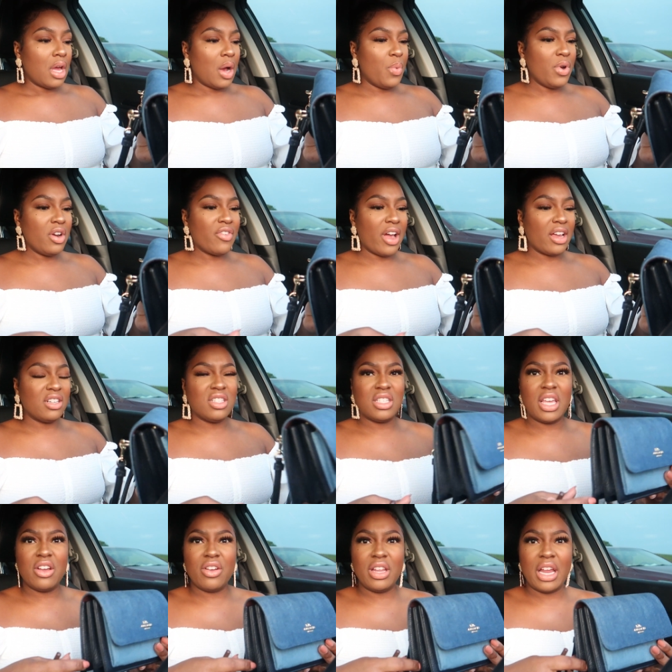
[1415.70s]
i wonder if i can
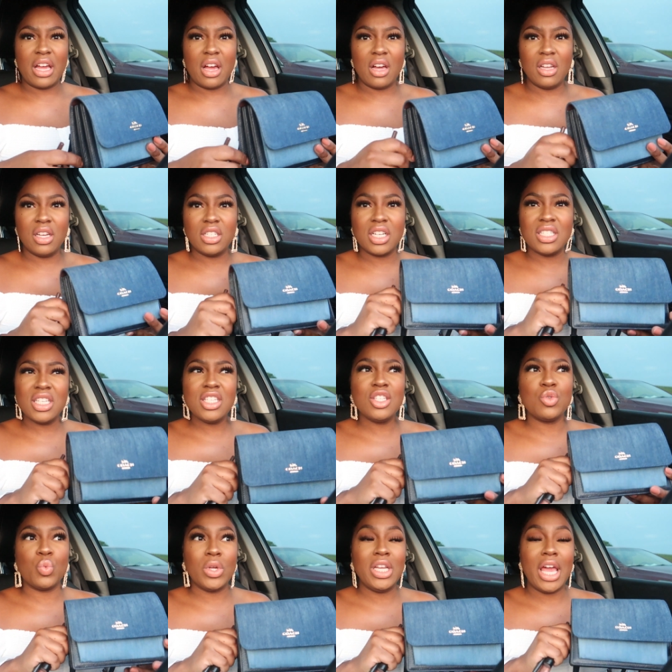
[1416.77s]
just carry it like a clutch because this
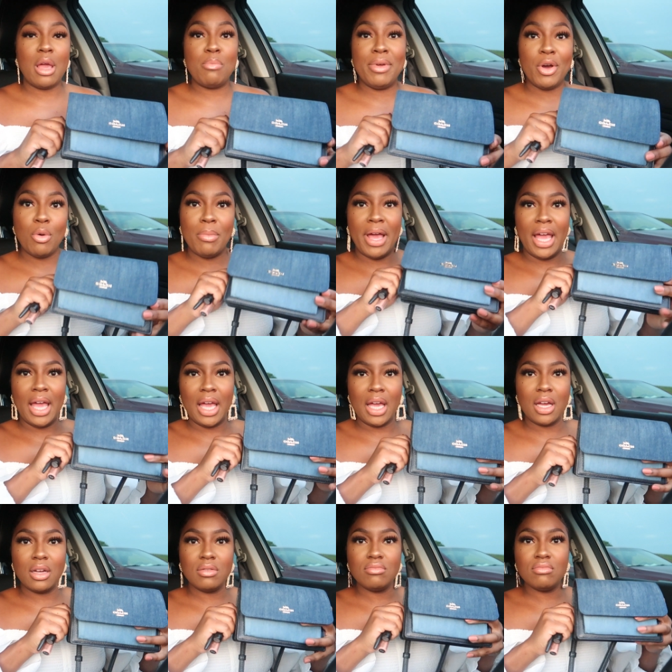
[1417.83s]
is really a belt
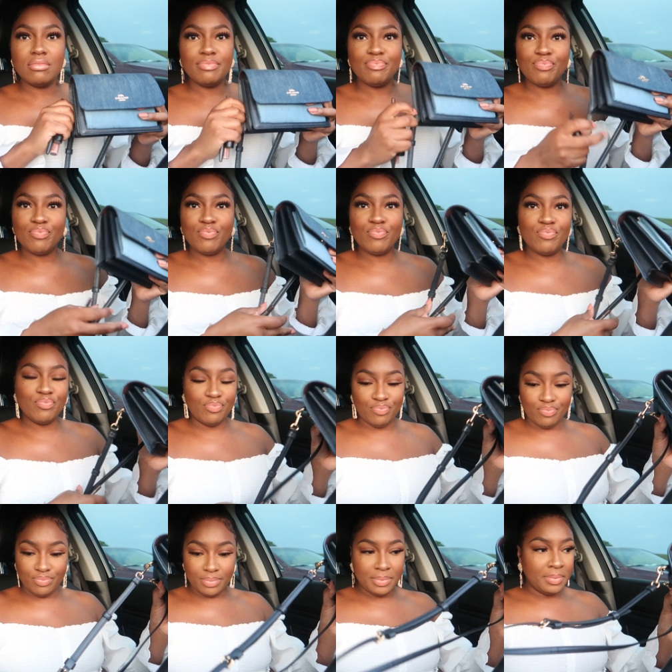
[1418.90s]
bag
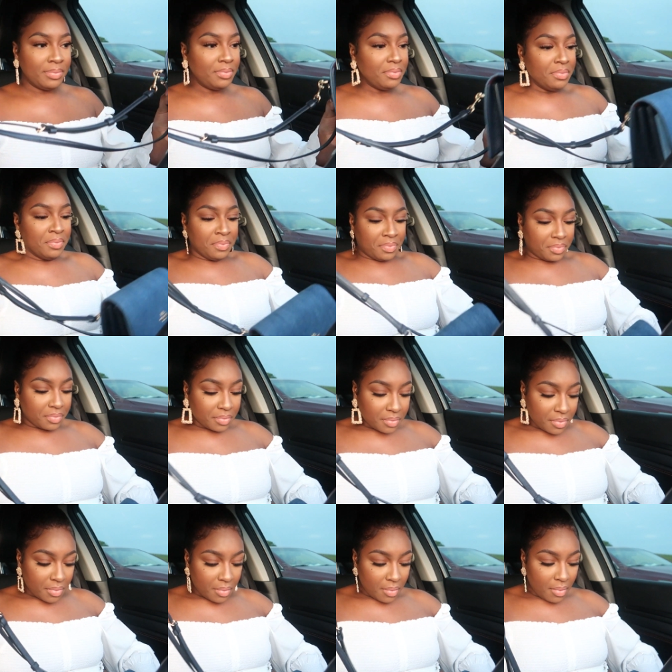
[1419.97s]
hmm
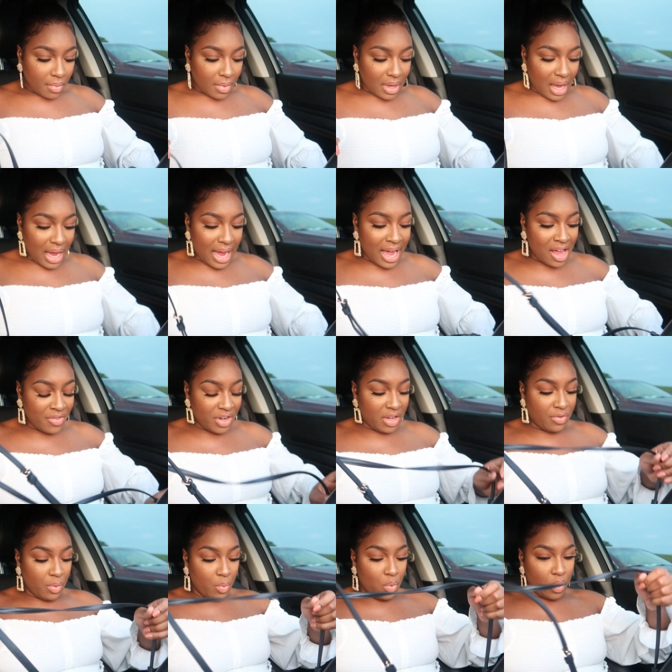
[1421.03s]
i haven't
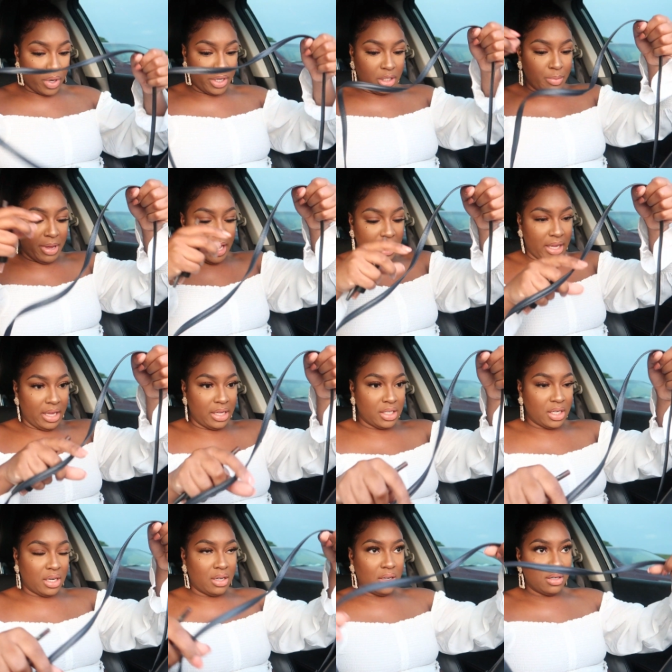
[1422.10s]
even worn this bag
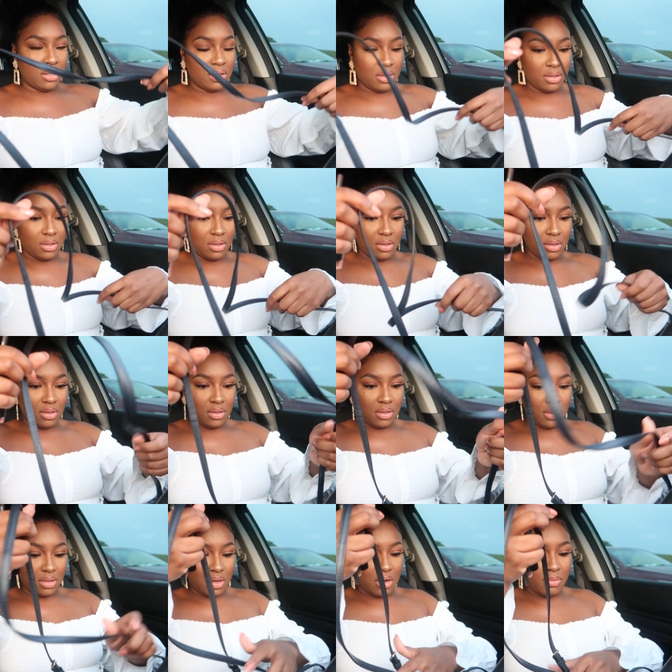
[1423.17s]
yet y'all
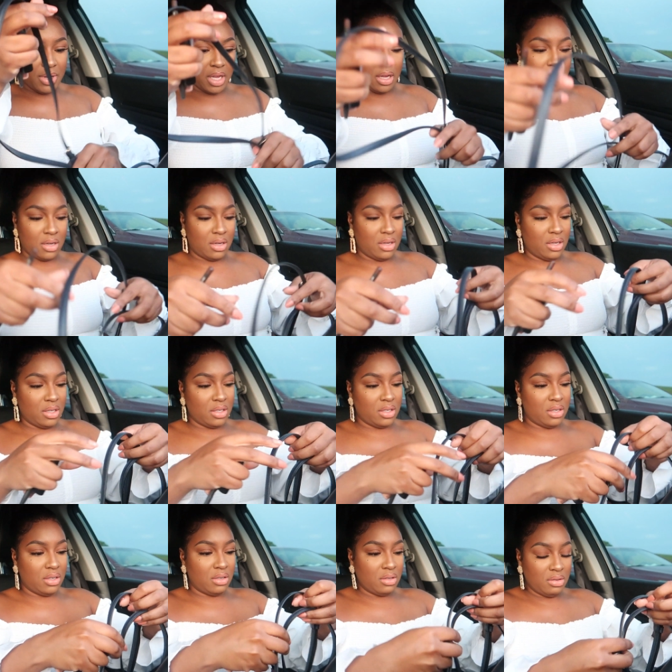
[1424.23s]
oh my gosh